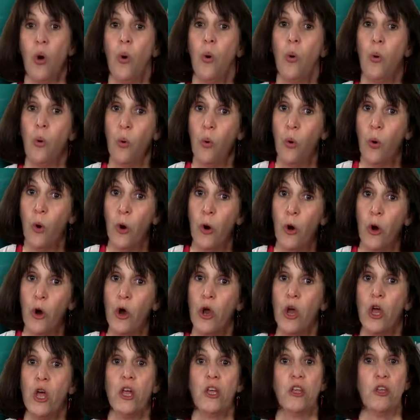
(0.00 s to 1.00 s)
or
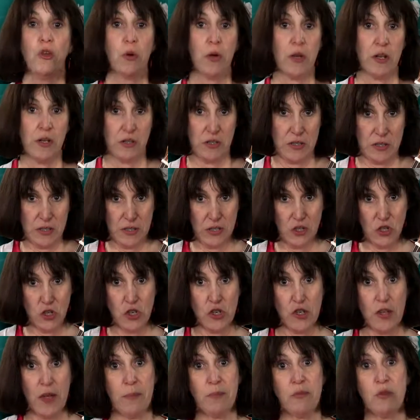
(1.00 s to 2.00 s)
you can
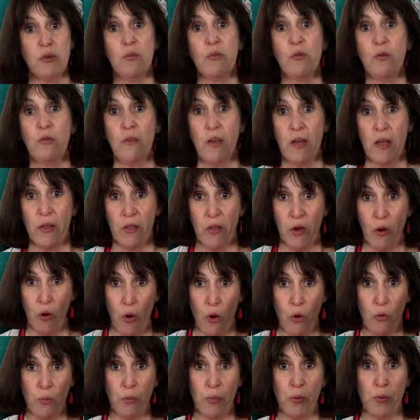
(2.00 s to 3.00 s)
teach them to move in their
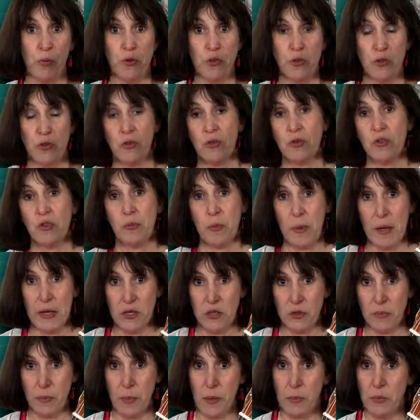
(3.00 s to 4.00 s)
own personal
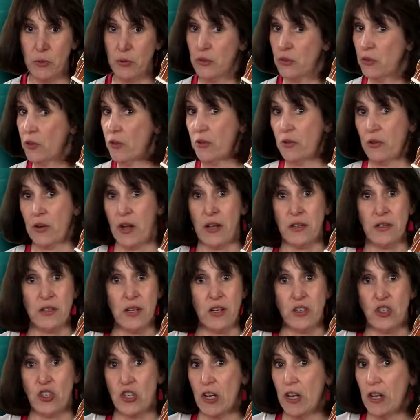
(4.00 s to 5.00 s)
space bubble so they're not
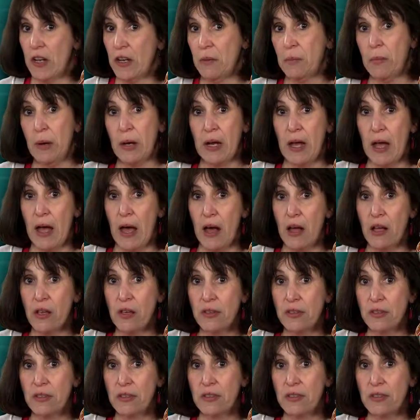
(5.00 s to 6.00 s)
touching anybody
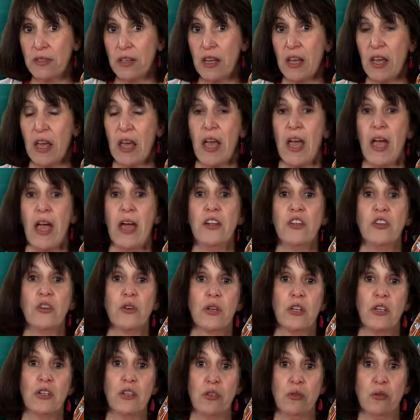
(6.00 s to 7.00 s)
else, and you
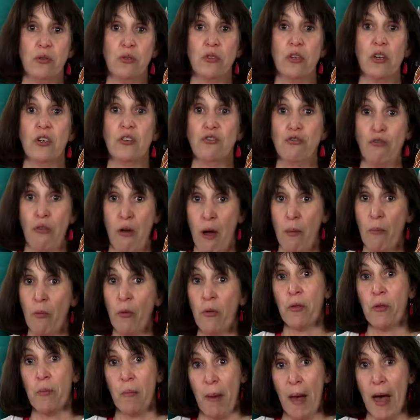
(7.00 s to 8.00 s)
can use a drum
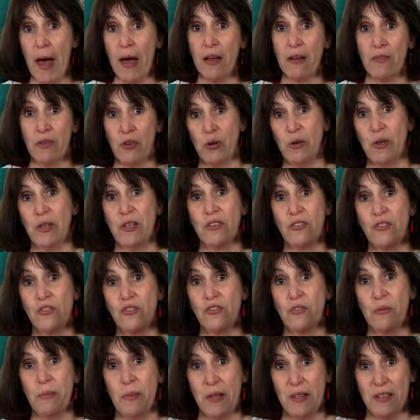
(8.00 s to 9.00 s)
back of your
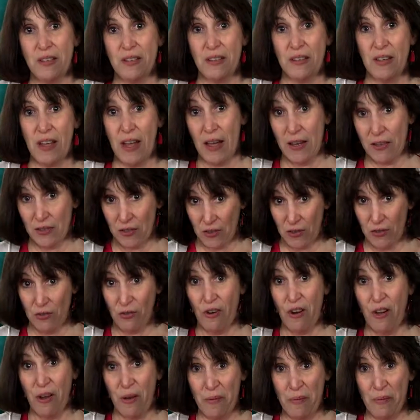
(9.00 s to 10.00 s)
instrument as a
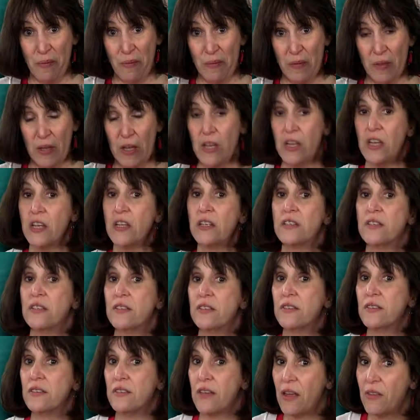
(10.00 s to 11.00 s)
drum to
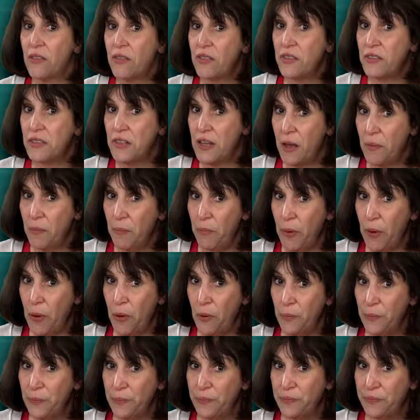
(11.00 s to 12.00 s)
set the
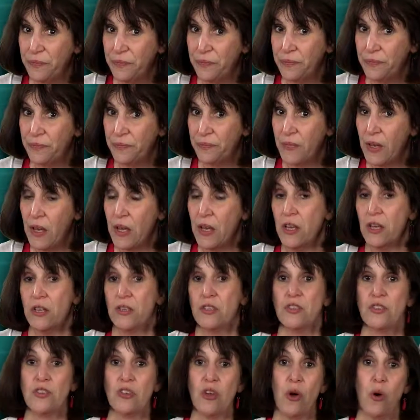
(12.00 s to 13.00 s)
tempo.
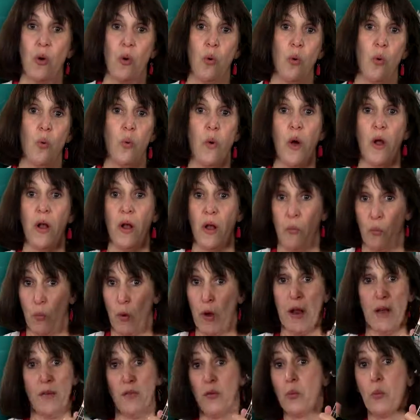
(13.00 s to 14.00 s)
So
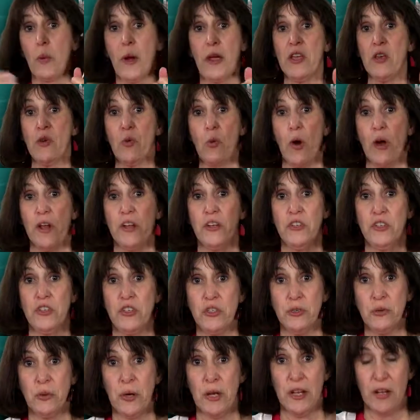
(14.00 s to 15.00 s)
whatever way you want to
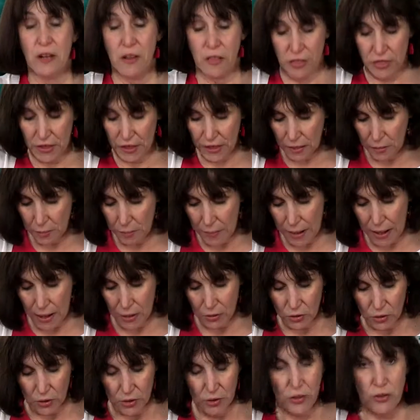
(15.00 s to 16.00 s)
do it, think
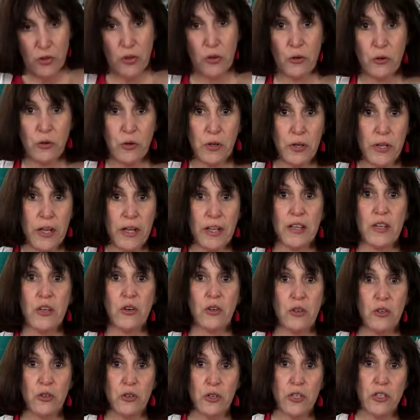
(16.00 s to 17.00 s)
about your ukulele
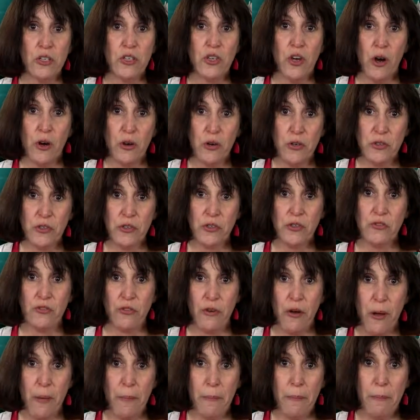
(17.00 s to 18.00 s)
or your guitar as a
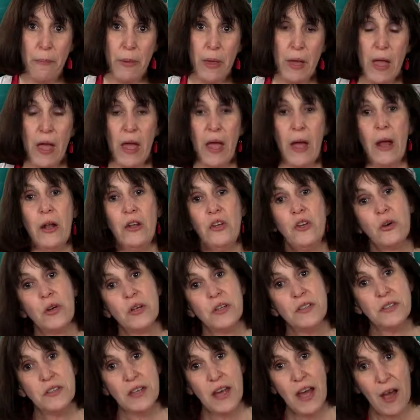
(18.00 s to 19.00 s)
drum, and you
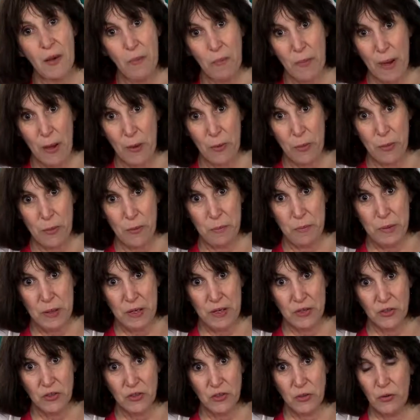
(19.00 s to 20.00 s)
can tap out the
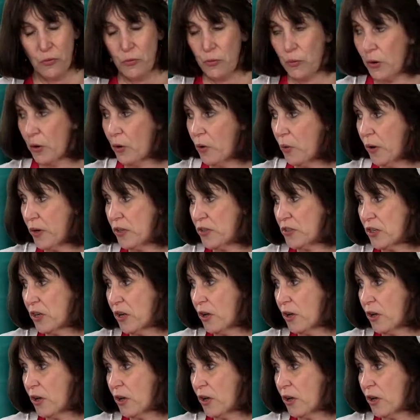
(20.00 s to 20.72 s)
beat. So if we're going to